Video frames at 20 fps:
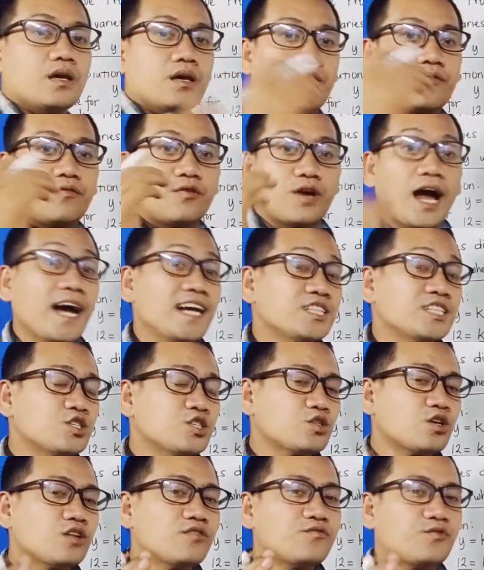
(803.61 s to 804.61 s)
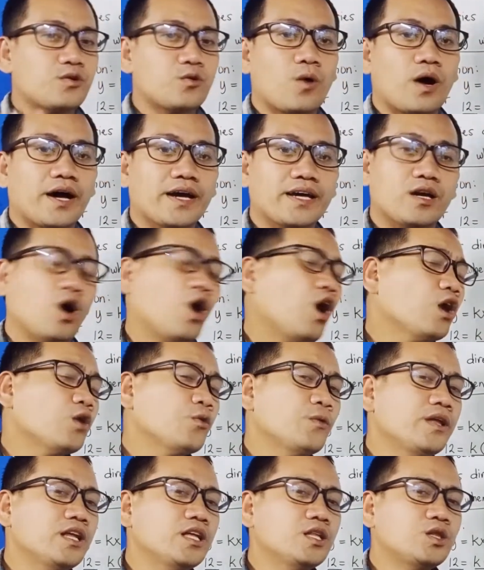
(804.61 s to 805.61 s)
For us to solve for y, all
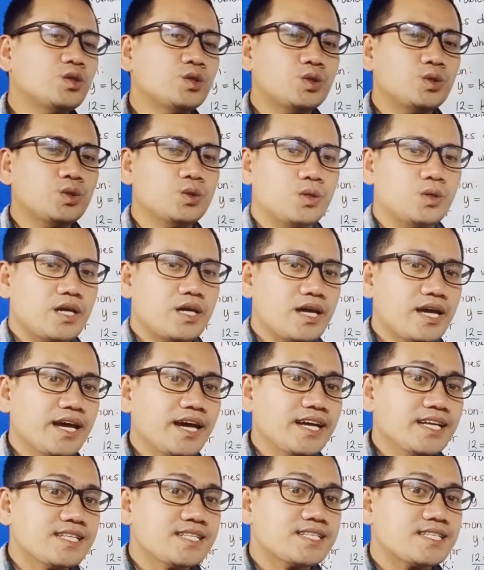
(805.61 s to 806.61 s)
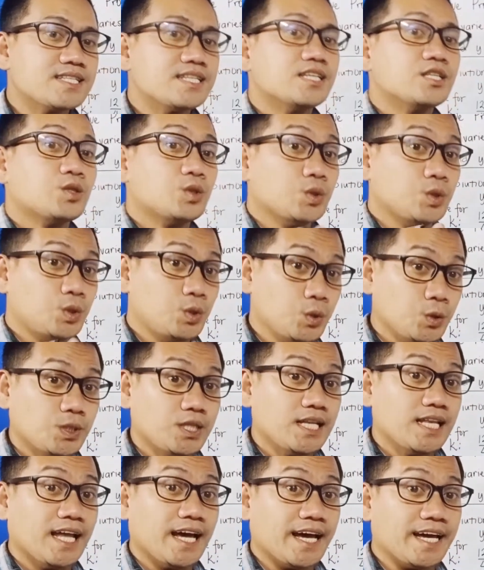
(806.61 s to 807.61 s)
we need to do is to
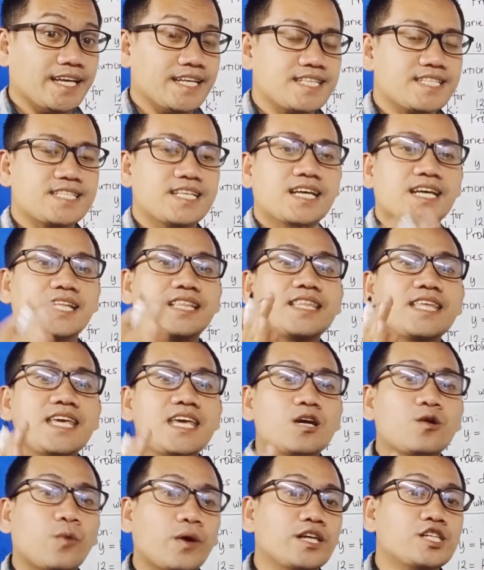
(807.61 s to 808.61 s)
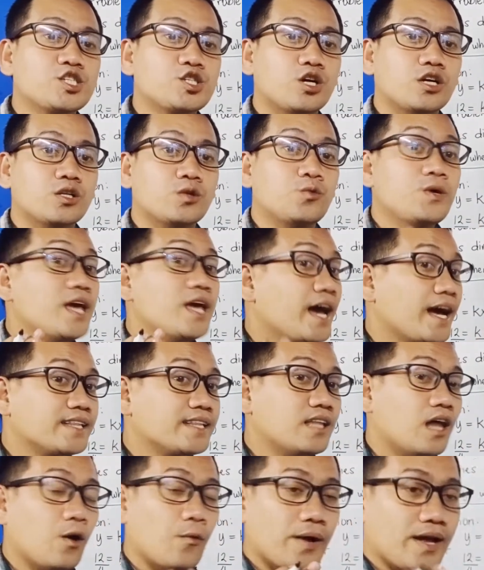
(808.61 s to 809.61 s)
utilize the equation we
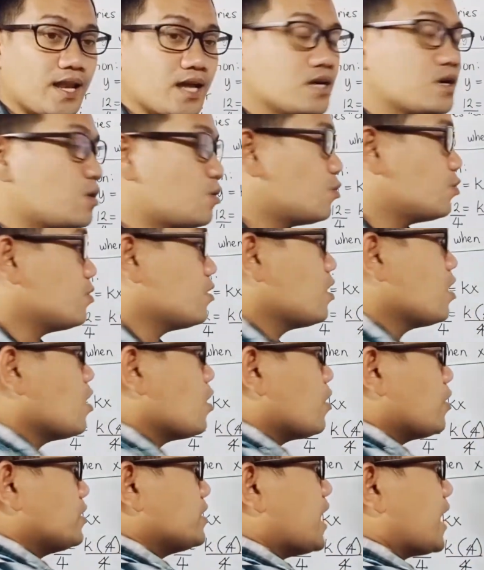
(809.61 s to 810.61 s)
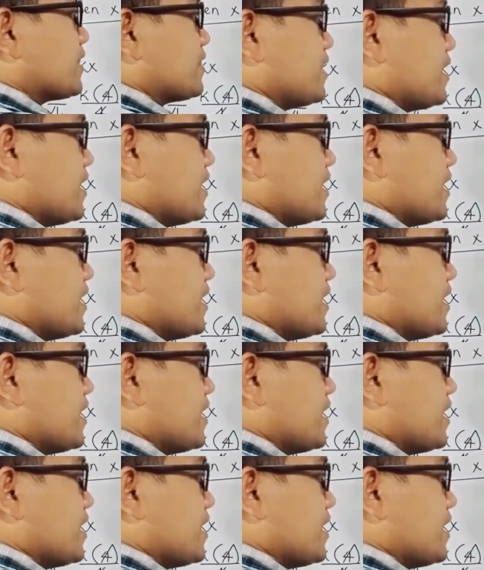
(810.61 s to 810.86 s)
had a while ago. That